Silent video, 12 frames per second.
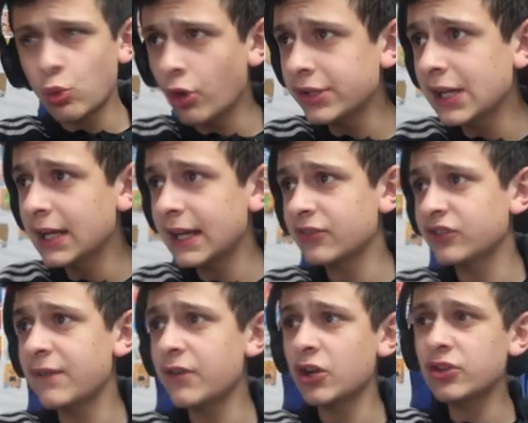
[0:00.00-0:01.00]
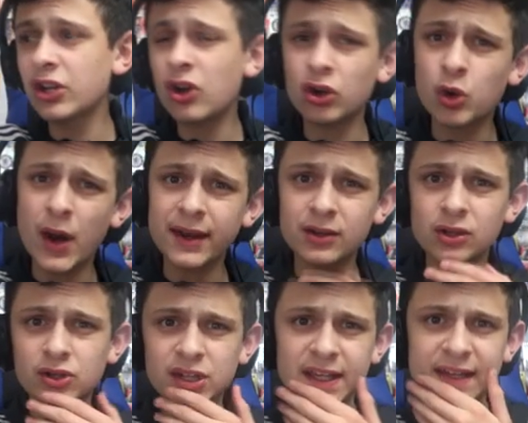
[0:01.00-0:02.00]
one nil against Everton, they got quite
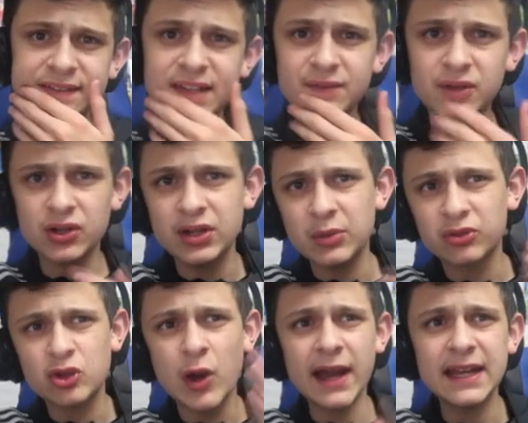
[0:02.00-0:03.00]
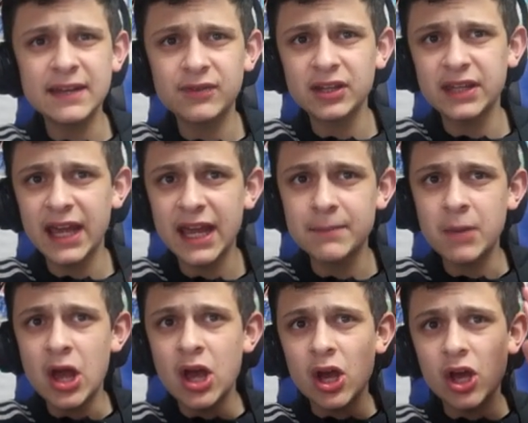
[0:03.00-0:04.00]
unlucky against Everton, it was quite an even game.
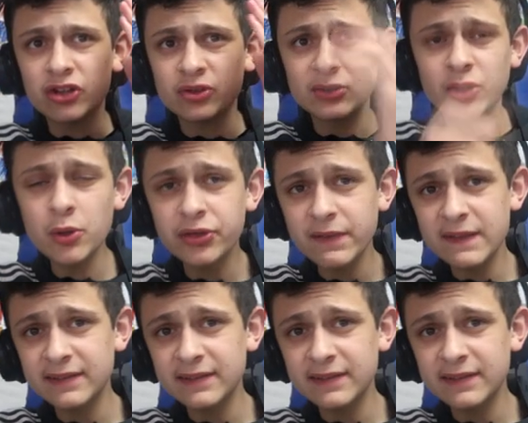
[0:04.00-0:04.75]
Uh, so I do think